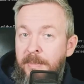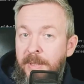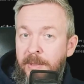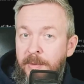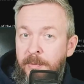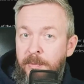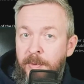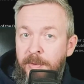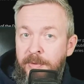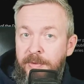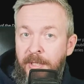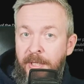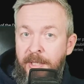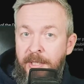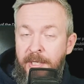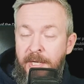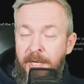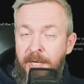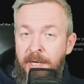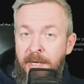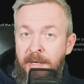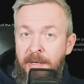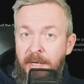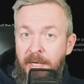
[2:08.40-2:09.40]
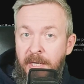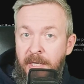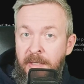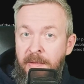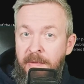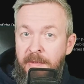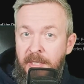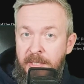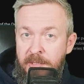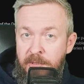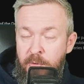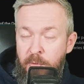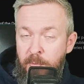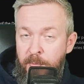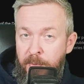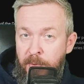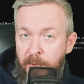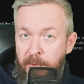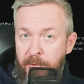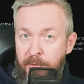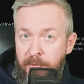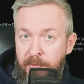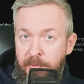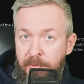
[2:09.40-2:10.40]
But what I care, it does
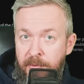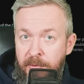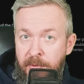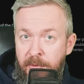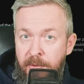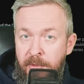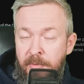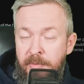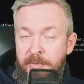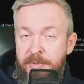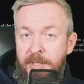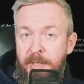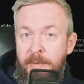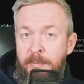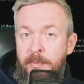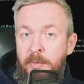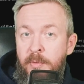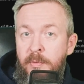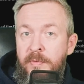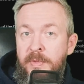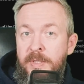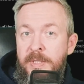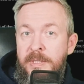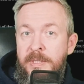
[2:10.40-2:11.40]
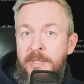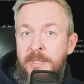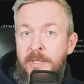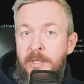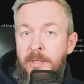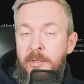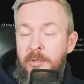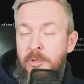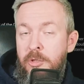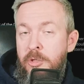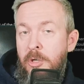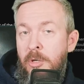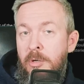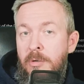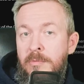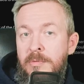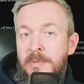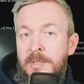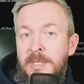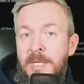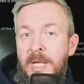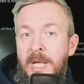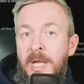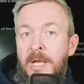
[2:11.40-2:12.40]
support. Those are movies,
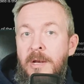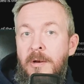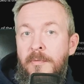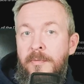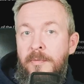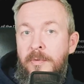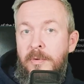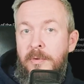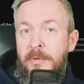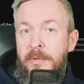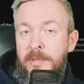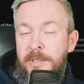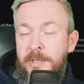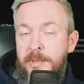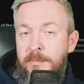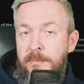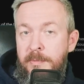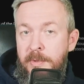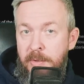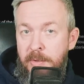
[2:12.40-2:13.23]
shows, and of course,